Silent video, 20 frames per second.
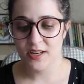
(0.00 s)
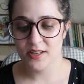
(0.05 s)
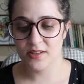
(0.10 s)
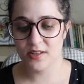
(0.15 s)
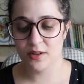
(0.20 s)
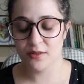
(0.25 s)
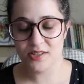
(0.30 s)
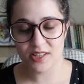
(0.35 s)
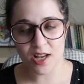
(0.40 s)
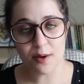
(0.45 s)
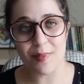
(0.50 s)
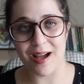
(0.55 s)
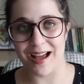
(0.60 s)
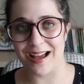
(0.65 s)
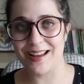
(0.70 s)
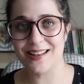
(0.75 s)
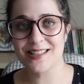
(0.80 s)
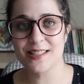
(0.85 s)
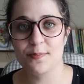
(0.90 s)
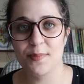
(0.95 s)
So some
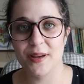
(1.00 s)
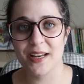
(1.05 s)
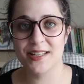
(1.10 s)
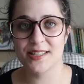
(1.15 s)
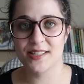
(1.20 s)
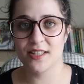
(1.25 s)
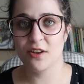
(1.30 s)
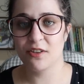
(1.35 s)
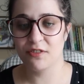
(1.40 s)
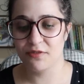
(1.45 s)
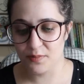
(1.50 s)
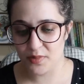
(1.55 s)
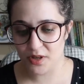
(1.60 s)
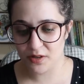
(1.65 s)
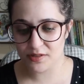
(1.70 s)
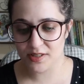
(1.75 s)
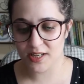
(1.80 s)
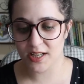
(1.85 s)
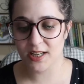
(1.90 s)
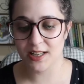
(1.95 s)
aspects of
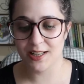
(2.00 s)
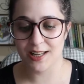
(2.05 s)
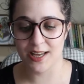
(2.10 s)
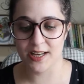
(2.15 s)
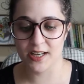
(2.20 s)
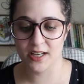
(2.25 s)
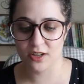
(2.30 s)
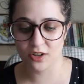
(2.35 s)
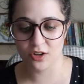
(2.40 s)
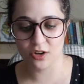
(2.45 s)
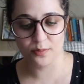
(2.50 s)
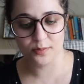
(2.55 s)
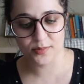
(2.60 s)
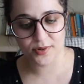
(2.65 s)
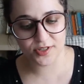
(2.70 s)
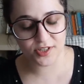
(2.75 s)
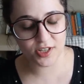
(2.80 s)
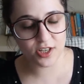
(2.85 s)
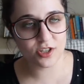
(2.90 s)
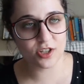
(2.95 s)
music, like
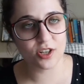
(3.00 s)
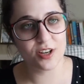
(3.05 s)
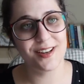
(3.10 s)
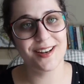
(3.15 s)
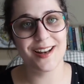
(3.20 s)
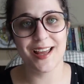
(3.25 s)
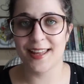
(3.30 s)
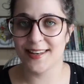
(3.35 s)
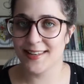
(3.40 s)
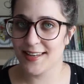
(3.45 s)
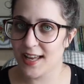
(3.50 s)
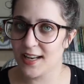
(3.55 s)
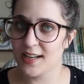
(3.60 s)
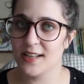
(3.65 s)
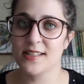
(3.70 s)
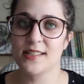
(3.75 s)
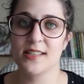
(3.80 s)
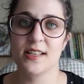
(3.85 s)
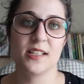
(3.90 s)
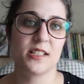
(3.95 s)
composition,
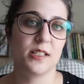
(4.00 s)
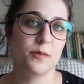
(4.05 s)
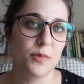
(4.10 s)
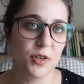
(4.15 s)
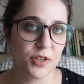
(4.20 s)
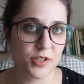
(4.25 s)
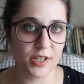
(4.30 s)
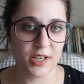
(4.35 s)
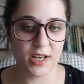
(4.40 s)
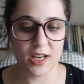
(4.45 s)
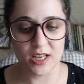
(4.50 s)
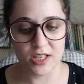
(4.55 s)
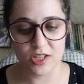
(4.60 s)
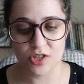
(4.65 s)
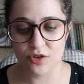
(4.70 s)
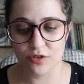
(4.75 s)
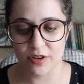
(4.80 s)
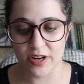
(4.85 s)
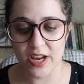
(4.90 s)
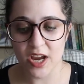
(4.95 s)
analysis, music
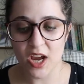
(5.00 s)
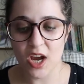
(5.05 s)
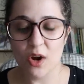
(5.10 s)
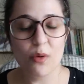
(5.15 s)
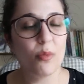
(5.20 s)
history,